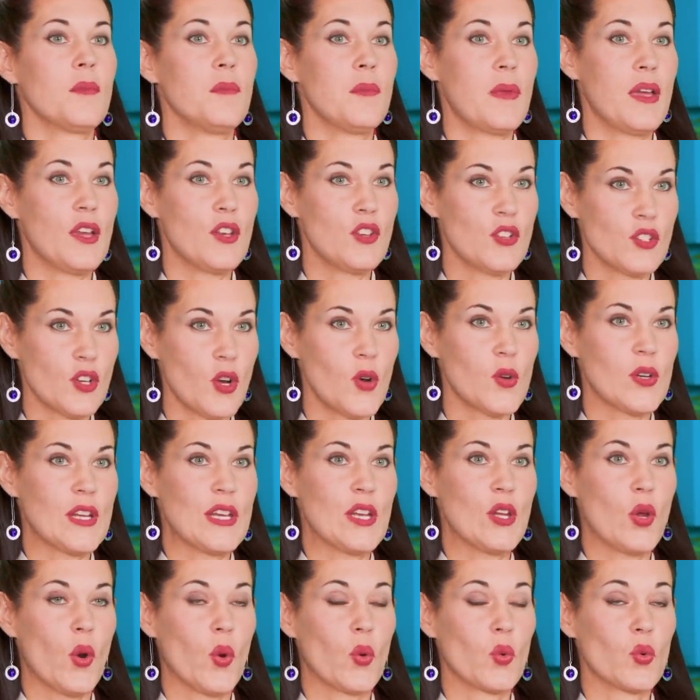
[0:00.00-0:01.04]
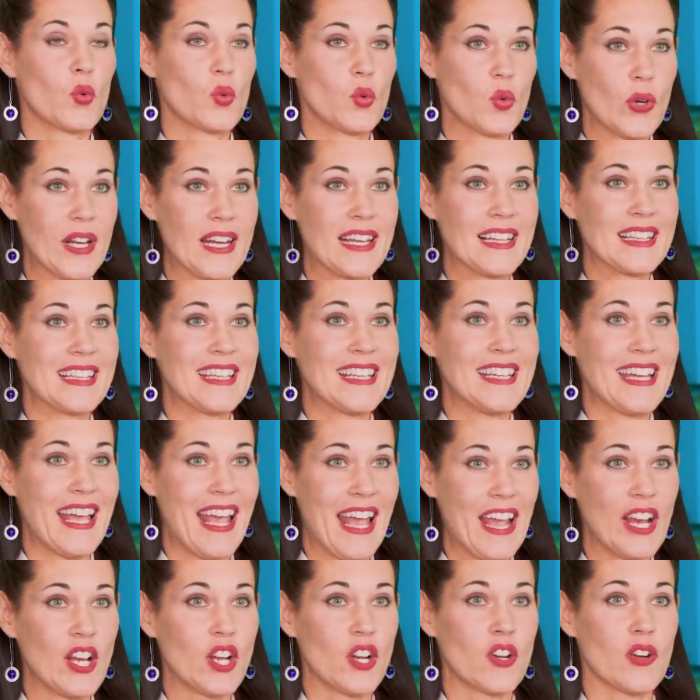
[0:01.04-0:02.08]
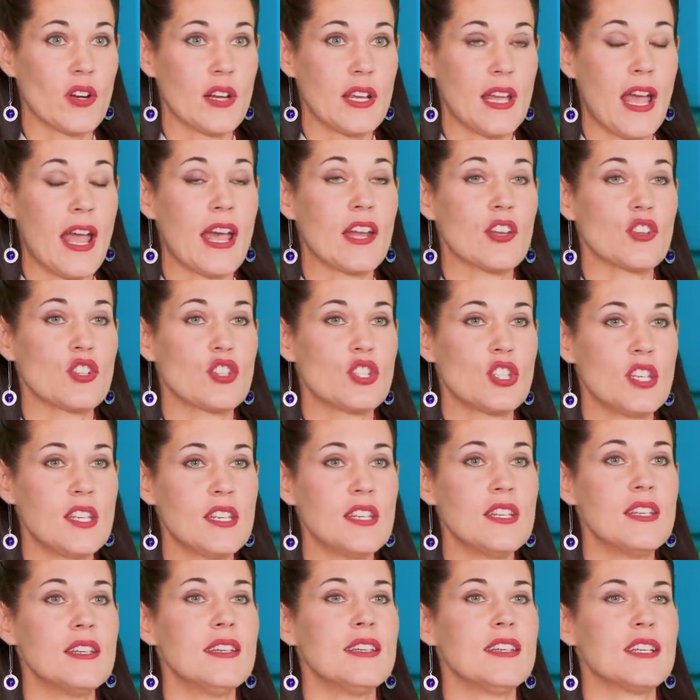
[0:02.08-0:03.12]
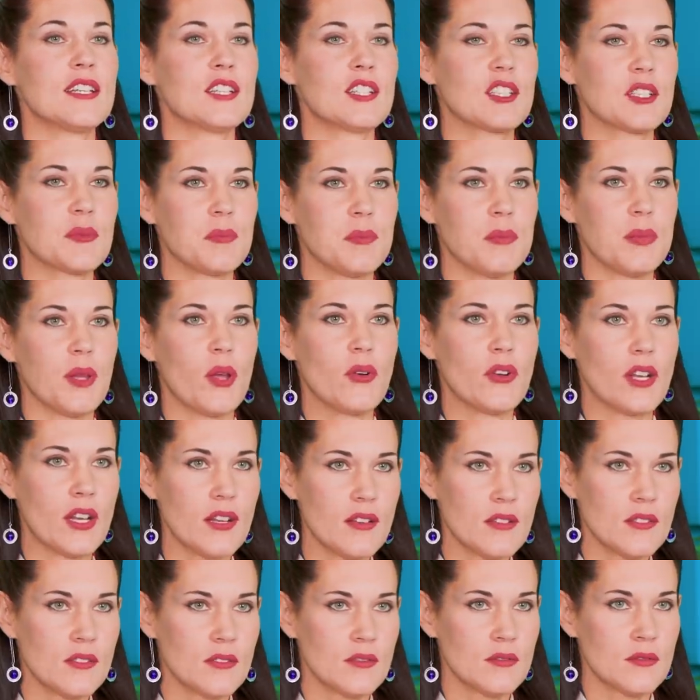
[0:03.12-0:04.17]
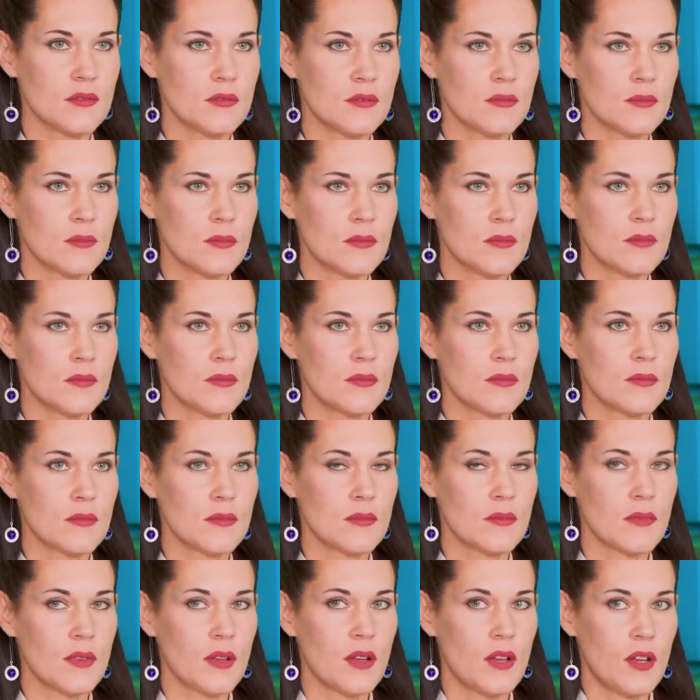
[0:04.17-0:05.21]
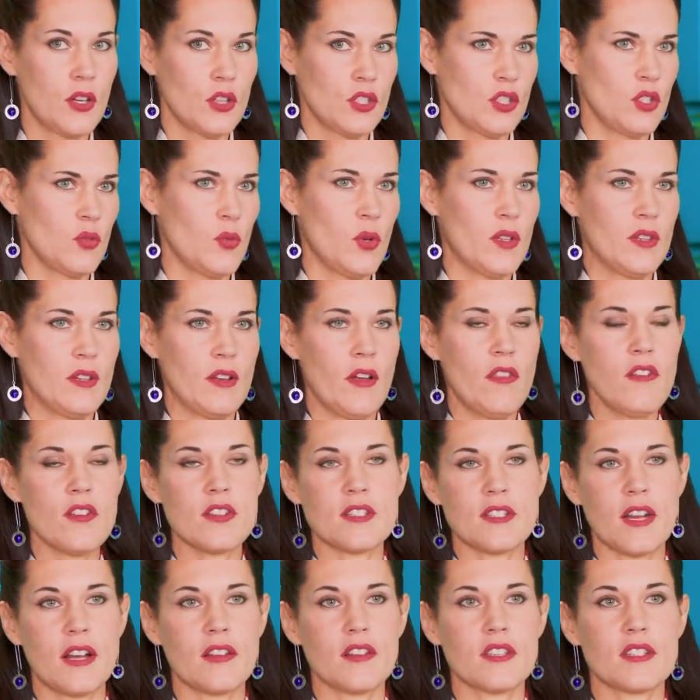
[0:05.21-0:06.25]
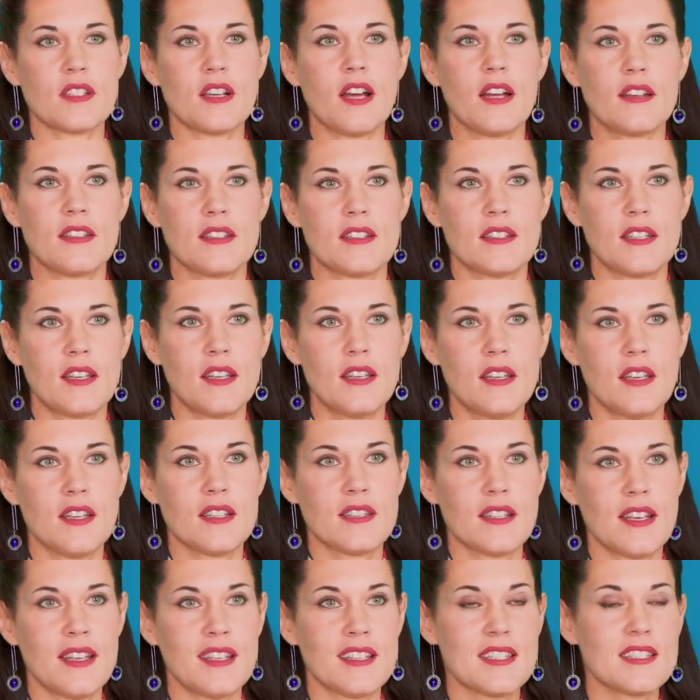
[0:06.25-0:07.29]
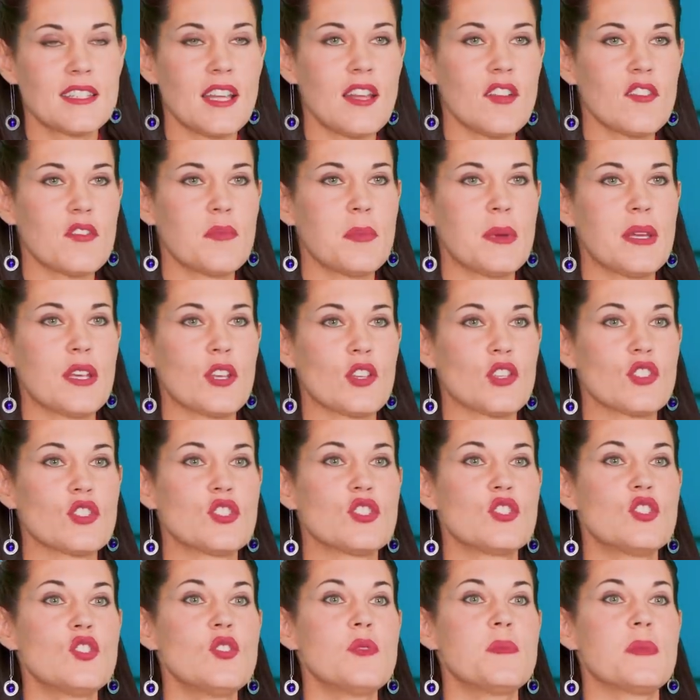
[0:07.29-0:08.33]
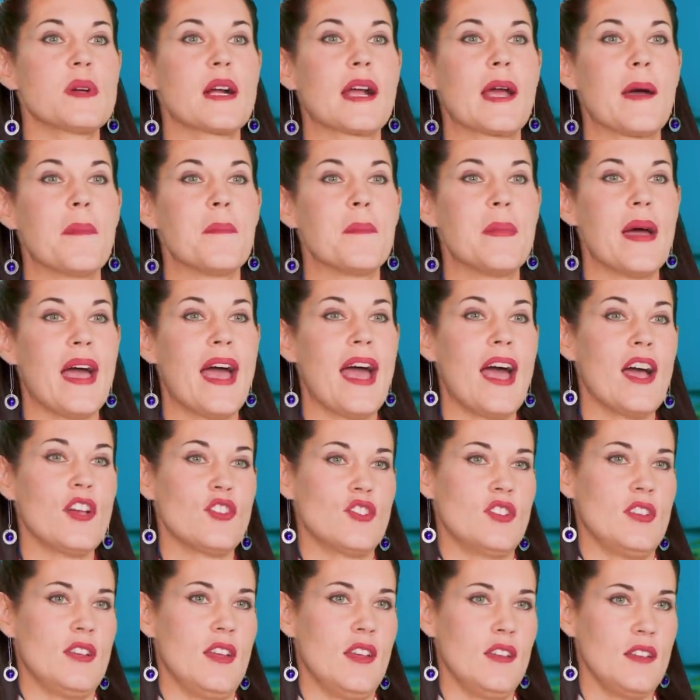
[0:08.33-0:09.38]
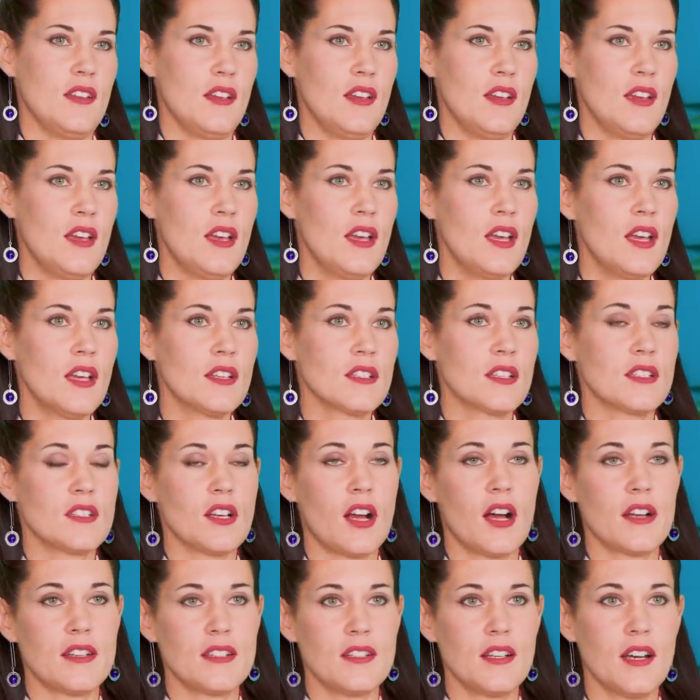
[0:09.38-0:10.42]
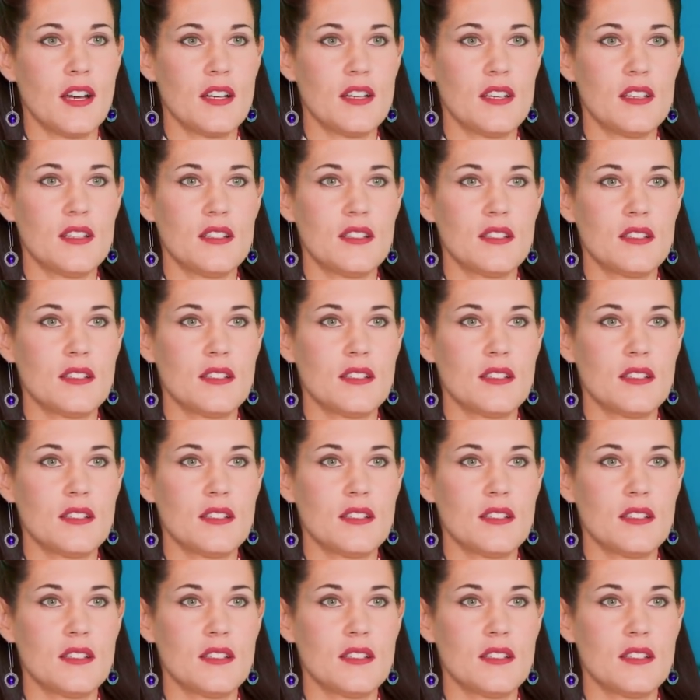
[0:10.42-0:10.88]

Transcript: made Jody really angry and she exploded. So, what the other stylist got to see is that instead of being super compassionate to Tatiana,